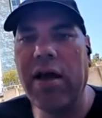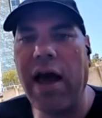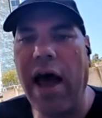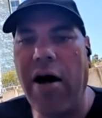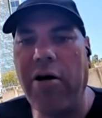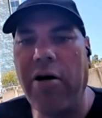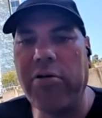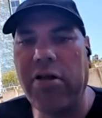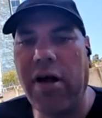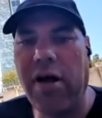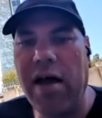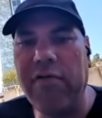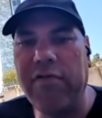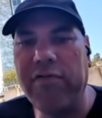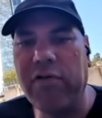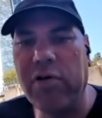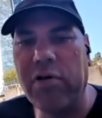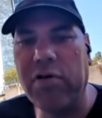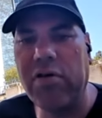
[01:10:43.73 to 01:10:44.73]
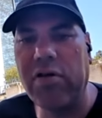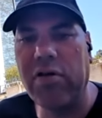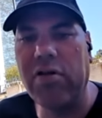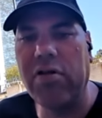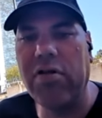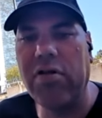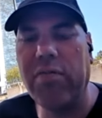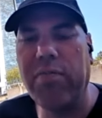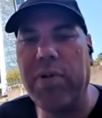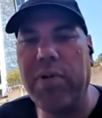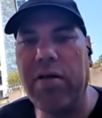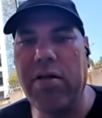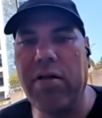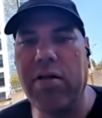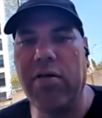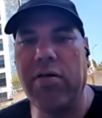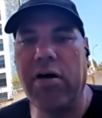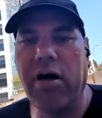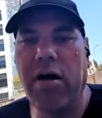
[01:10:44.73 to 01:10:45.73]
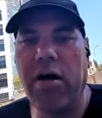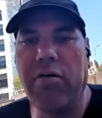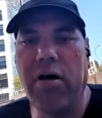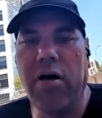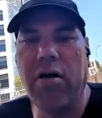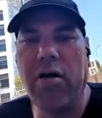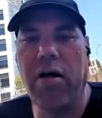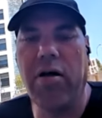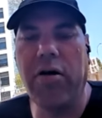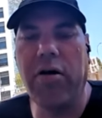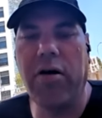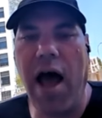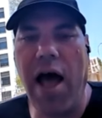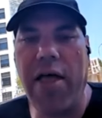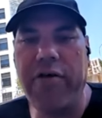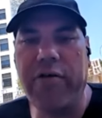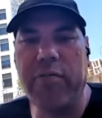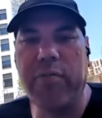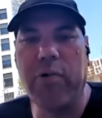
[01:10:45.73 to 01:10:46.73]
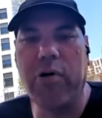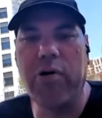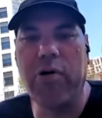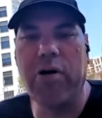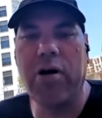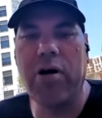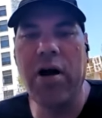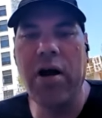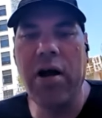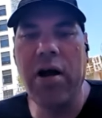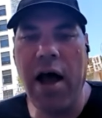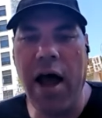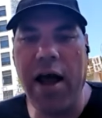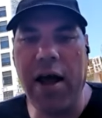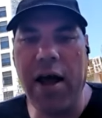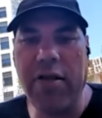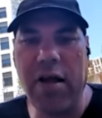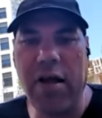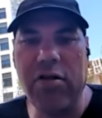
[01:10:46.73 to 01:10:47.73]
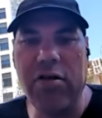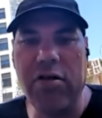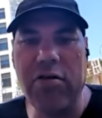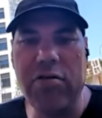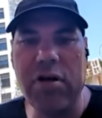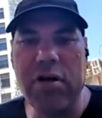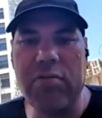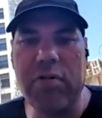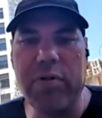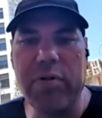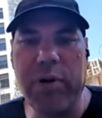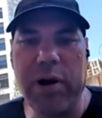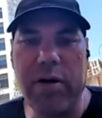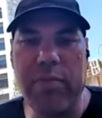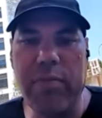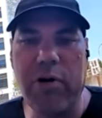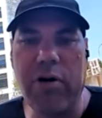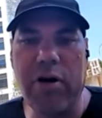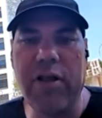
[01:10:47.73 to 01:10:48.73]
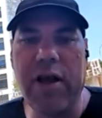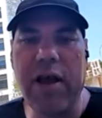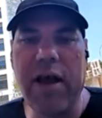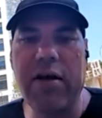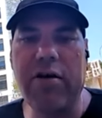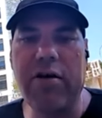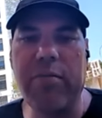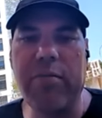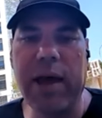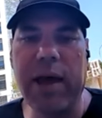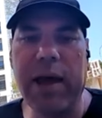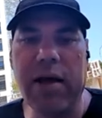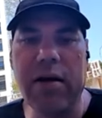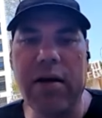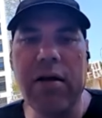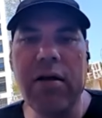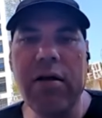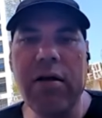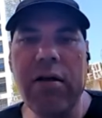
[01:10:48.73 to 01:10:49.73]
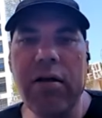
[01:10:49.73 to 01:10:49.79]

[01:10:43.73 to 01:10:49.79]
the outside forces. Gather more, I guess, as Dugin would put it, more in the inner man